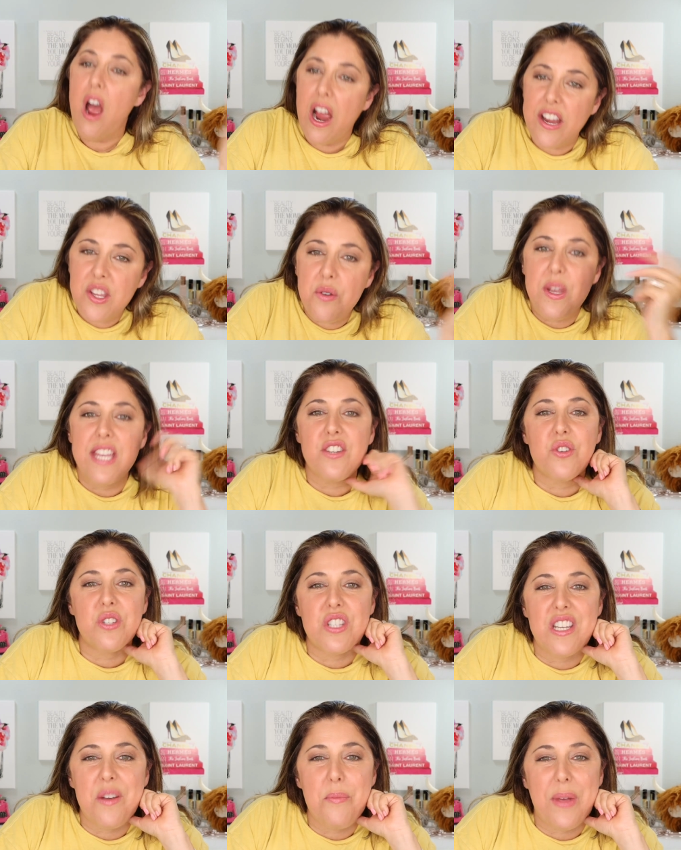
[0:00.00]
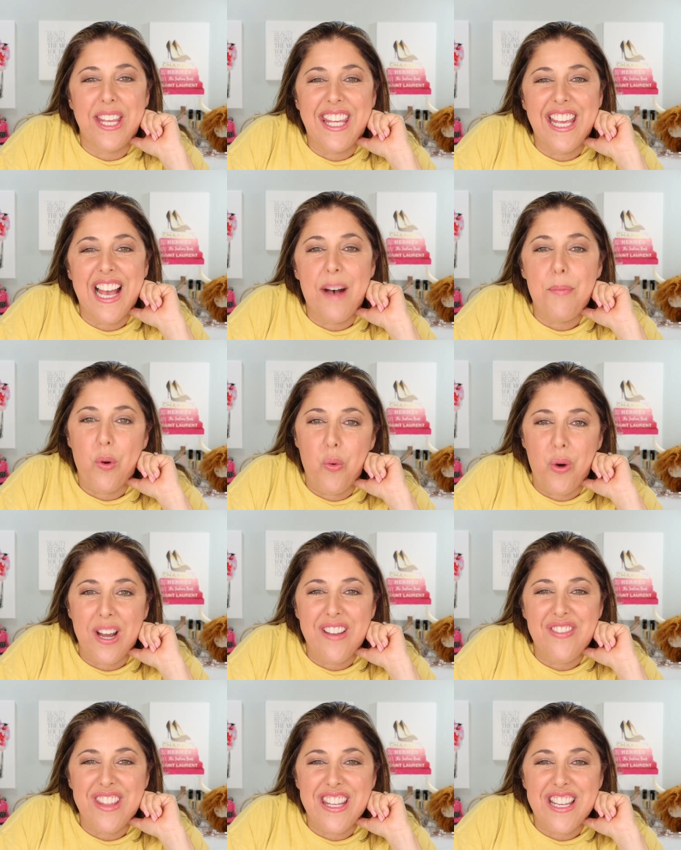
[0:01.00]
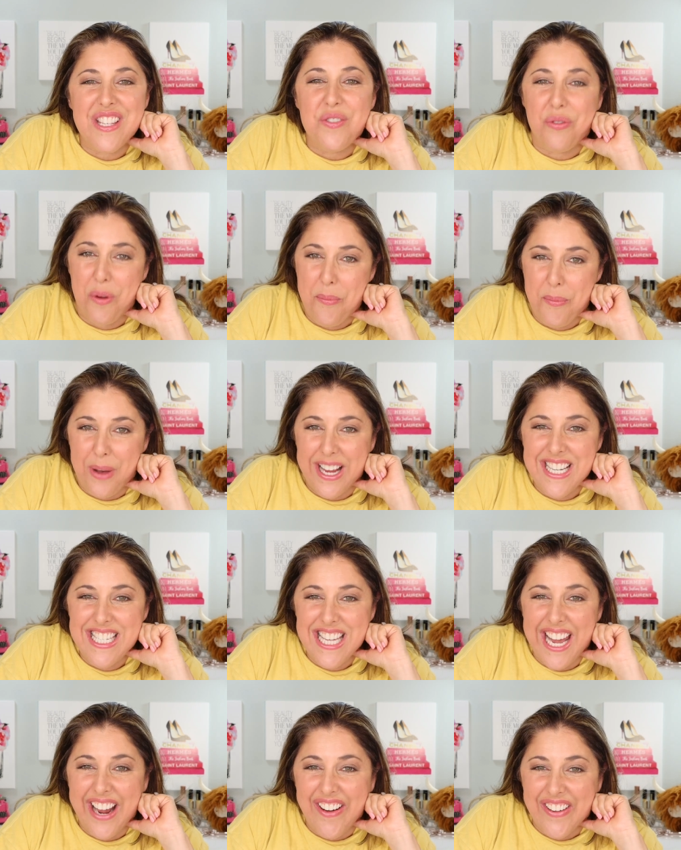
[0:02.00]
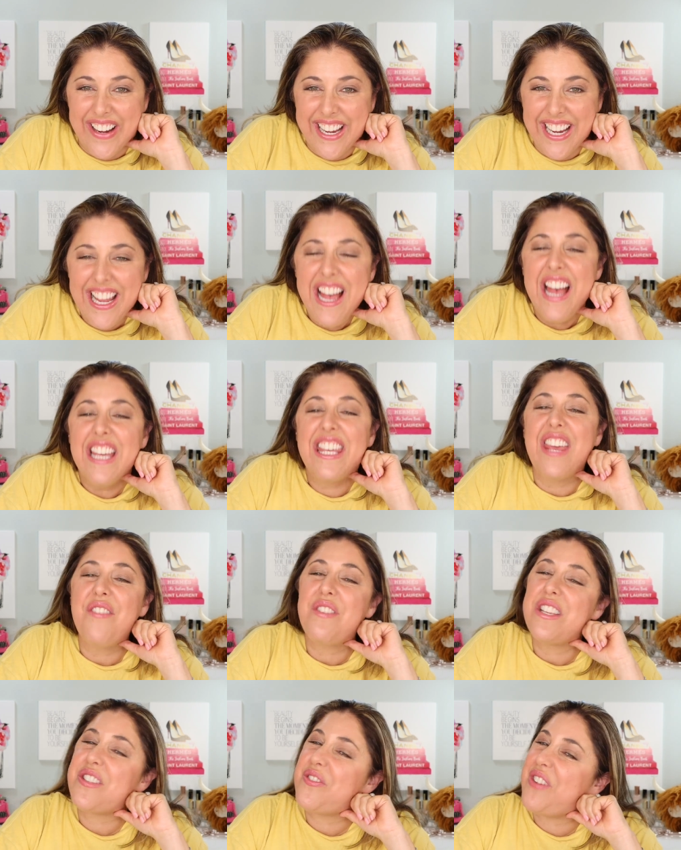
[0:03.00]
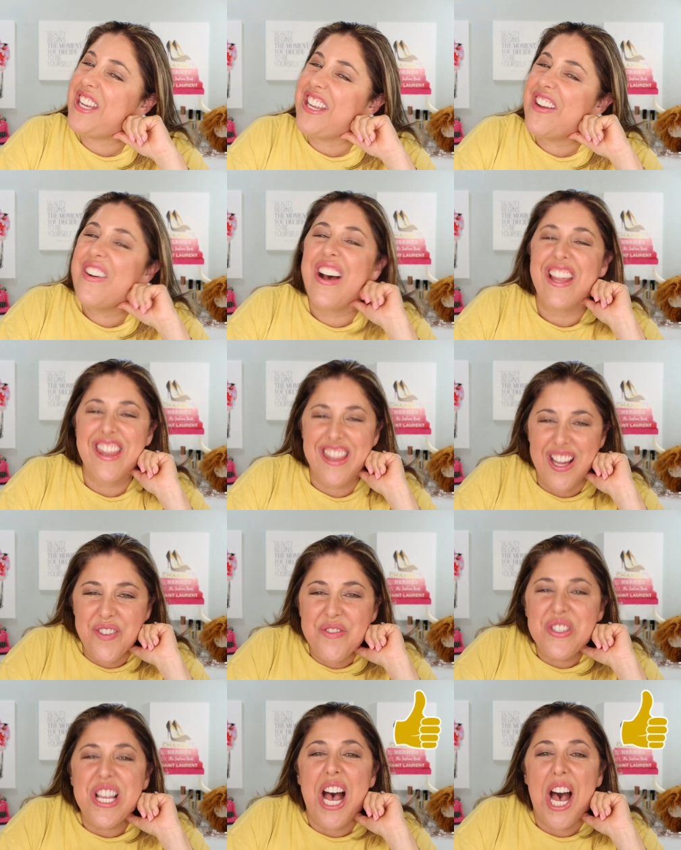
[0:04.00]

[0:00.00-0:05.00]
Are you interested in picking up one of these from By Terry? Give this video a thumbs